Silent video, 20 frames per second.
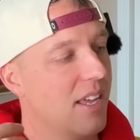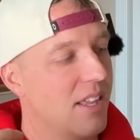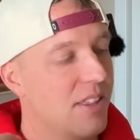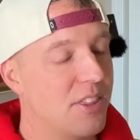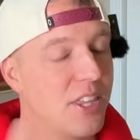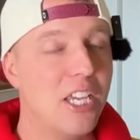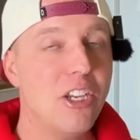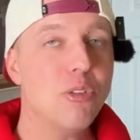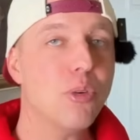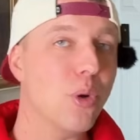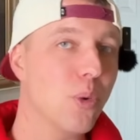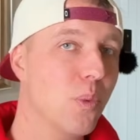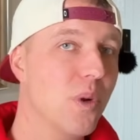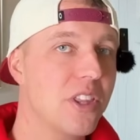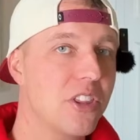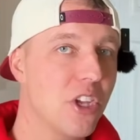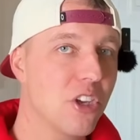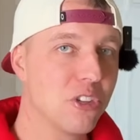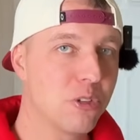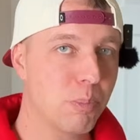These are
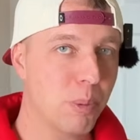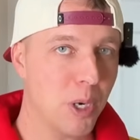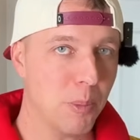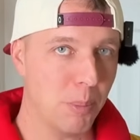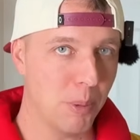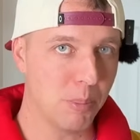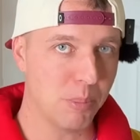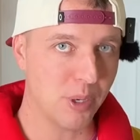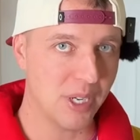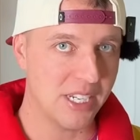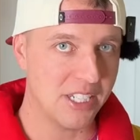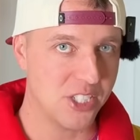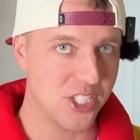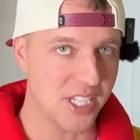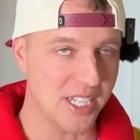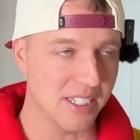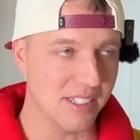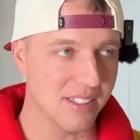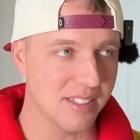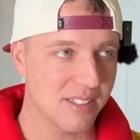with those purple brand
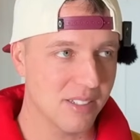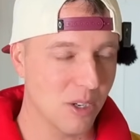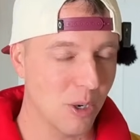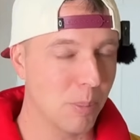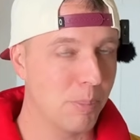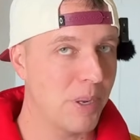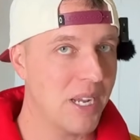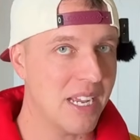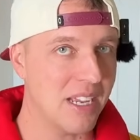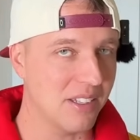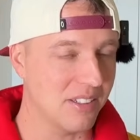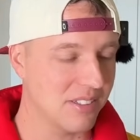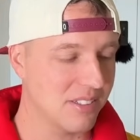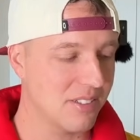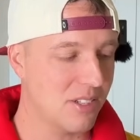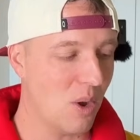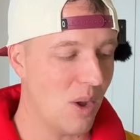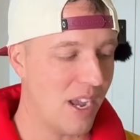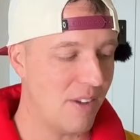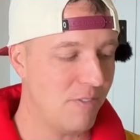jeans or pants.
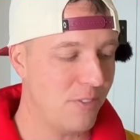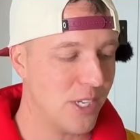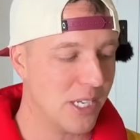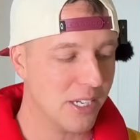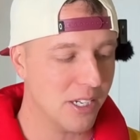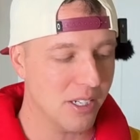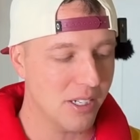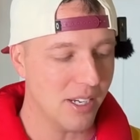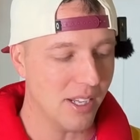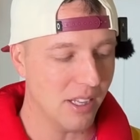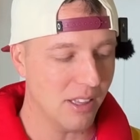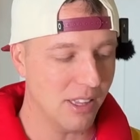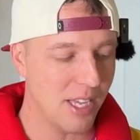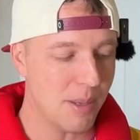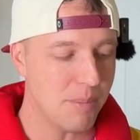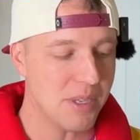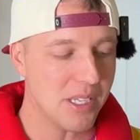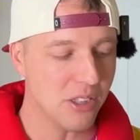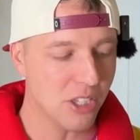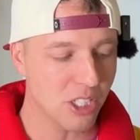So I figured,
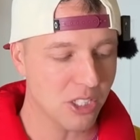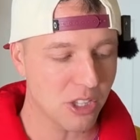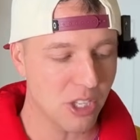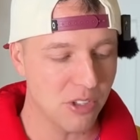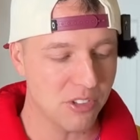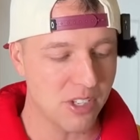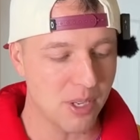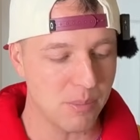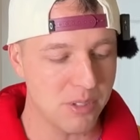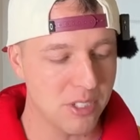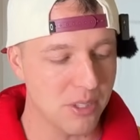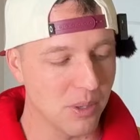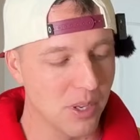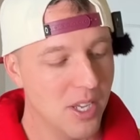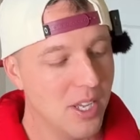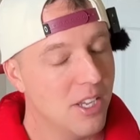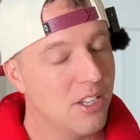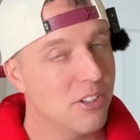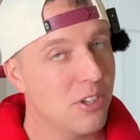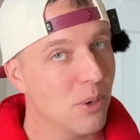let me look those up too.
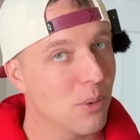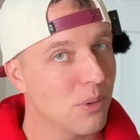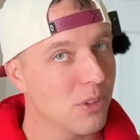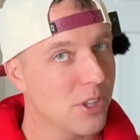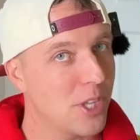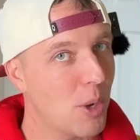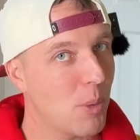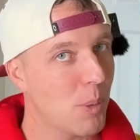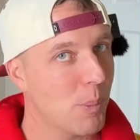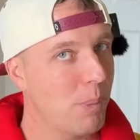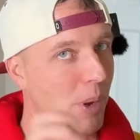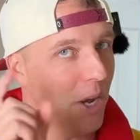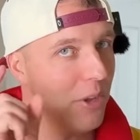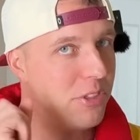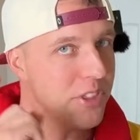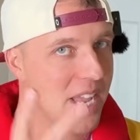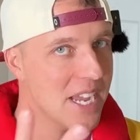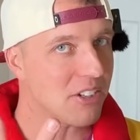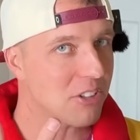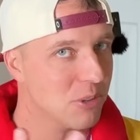So they were
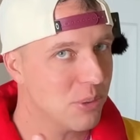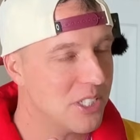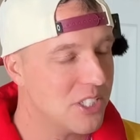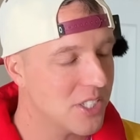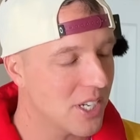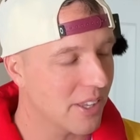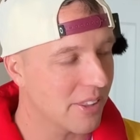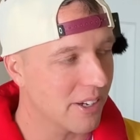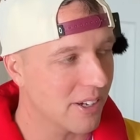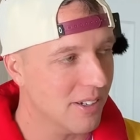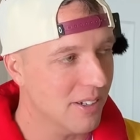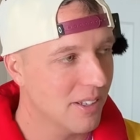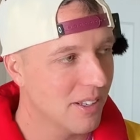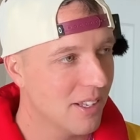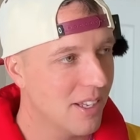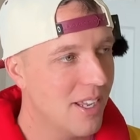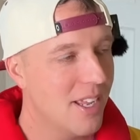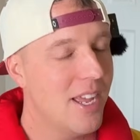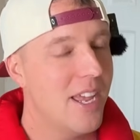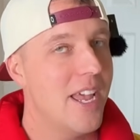both next to each other,
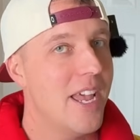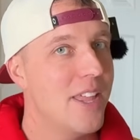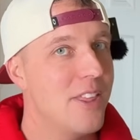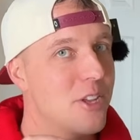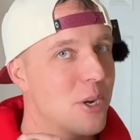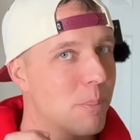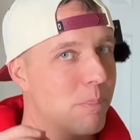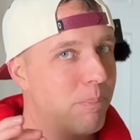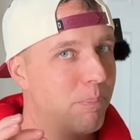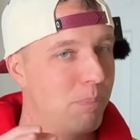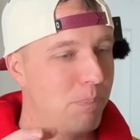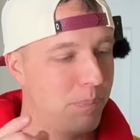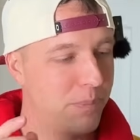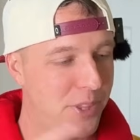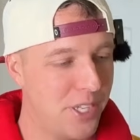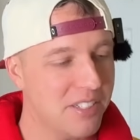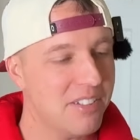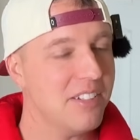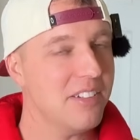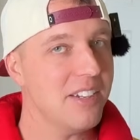and
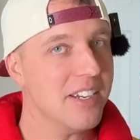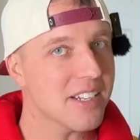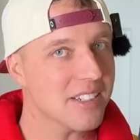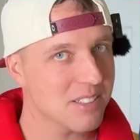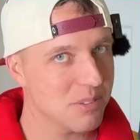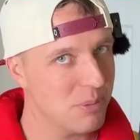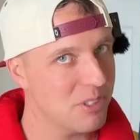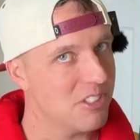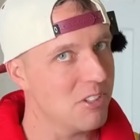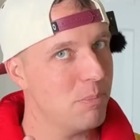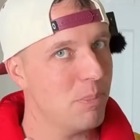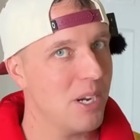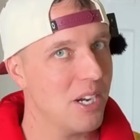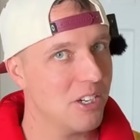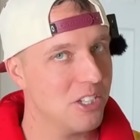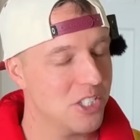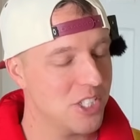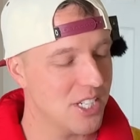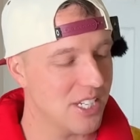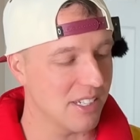this is an expensive
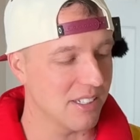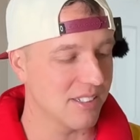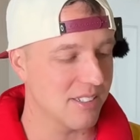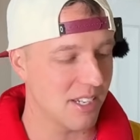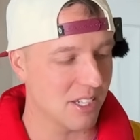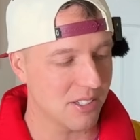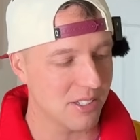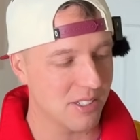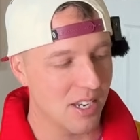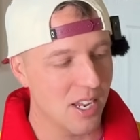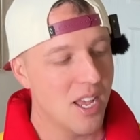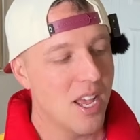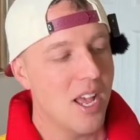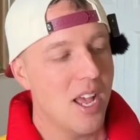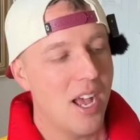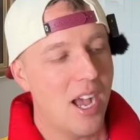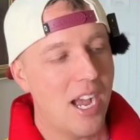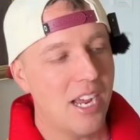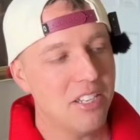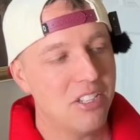pair of jeans.
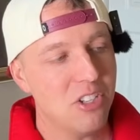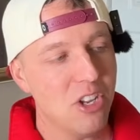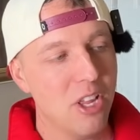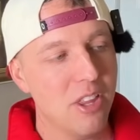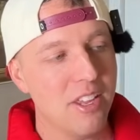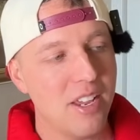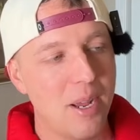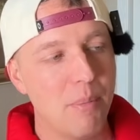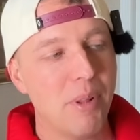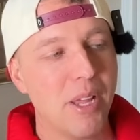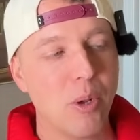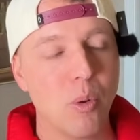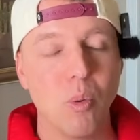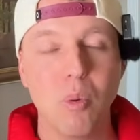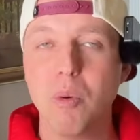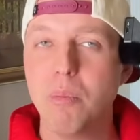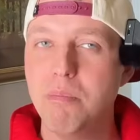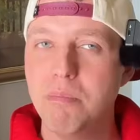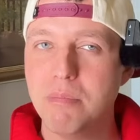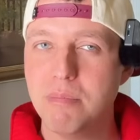I saw that. I'm like,
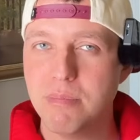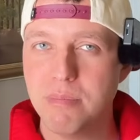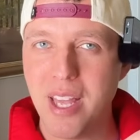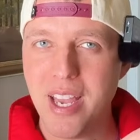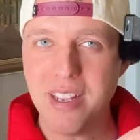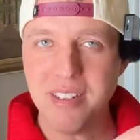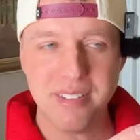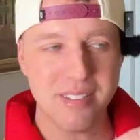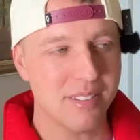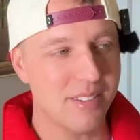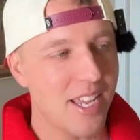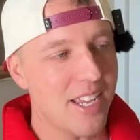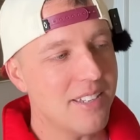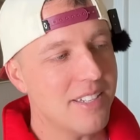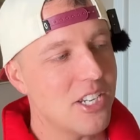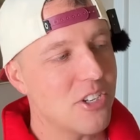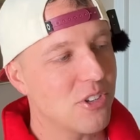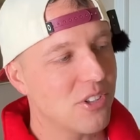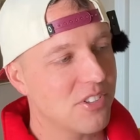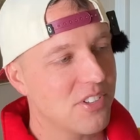well,
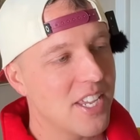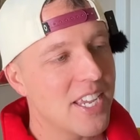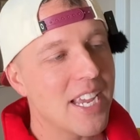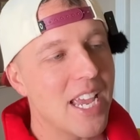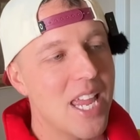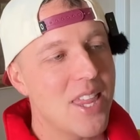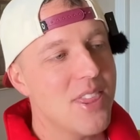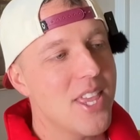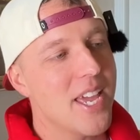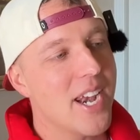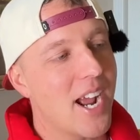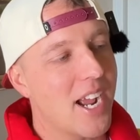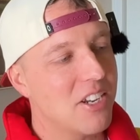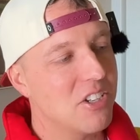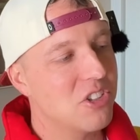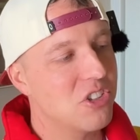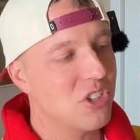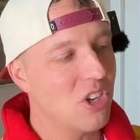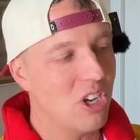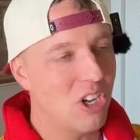that's interesting. And then I
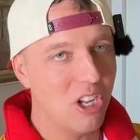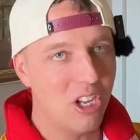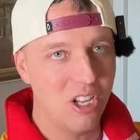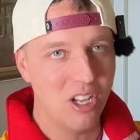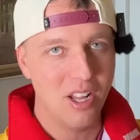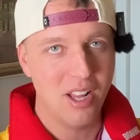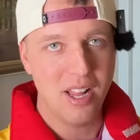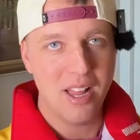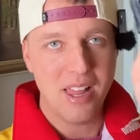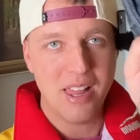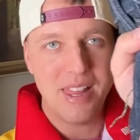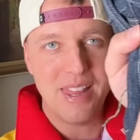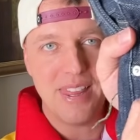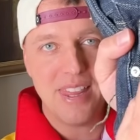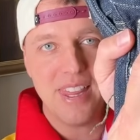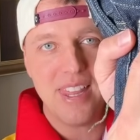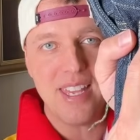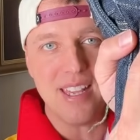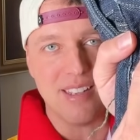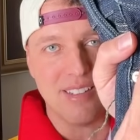saw
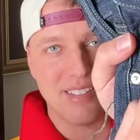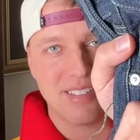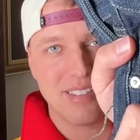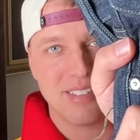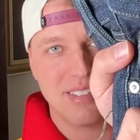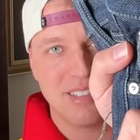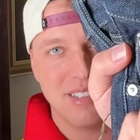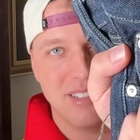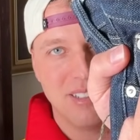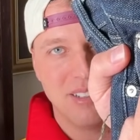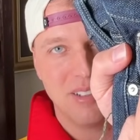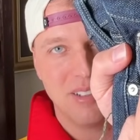this.